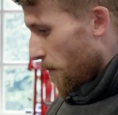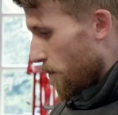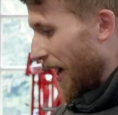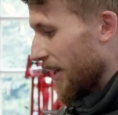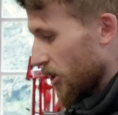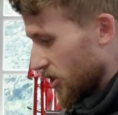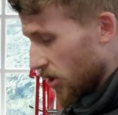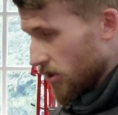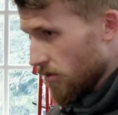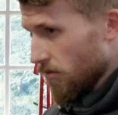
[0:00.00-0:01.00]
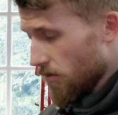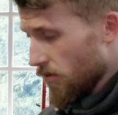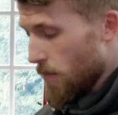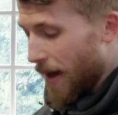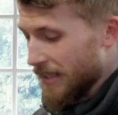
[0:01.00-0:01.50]
bias
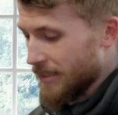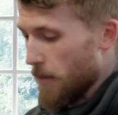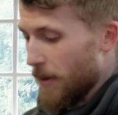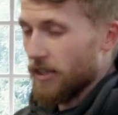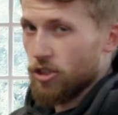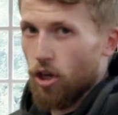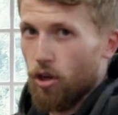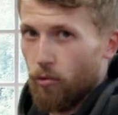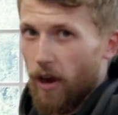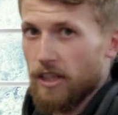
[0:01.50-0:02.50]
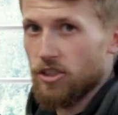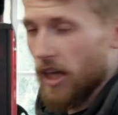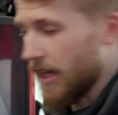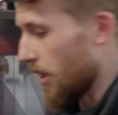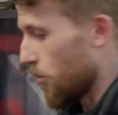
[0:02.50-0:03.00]
the bicep in a shortened range,
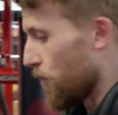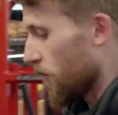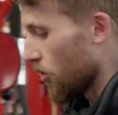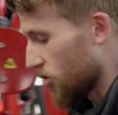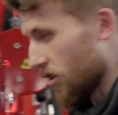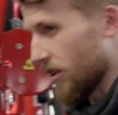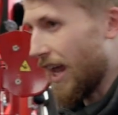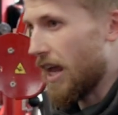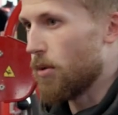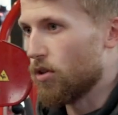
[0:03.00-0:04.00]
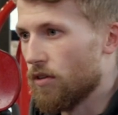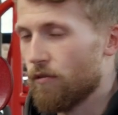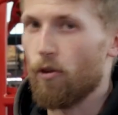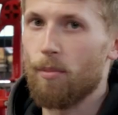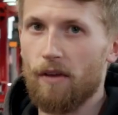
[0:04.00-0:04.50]
and then I'll move closer to the cable
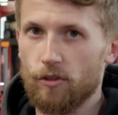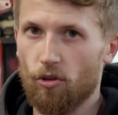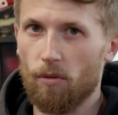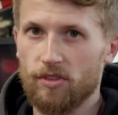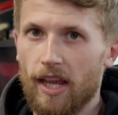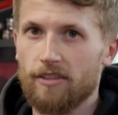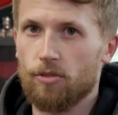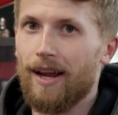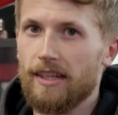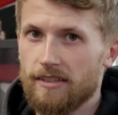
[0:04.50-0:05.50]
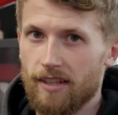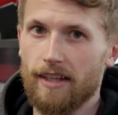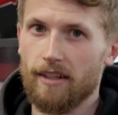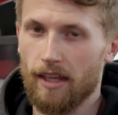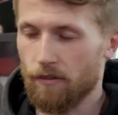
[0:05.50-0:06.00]
for a bit of a drop set to bias it
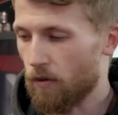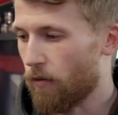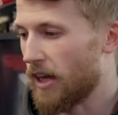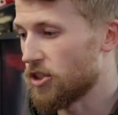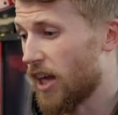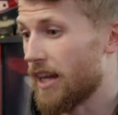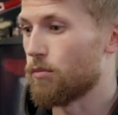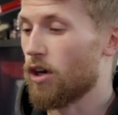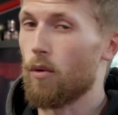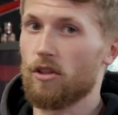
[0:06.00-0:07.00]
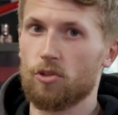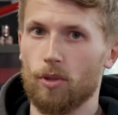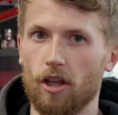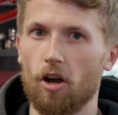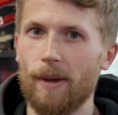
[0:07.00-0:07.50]
in the lengthened range, and then we'll go on to
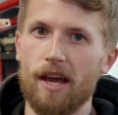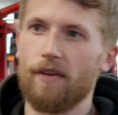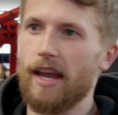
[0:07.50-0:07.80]
a little bit of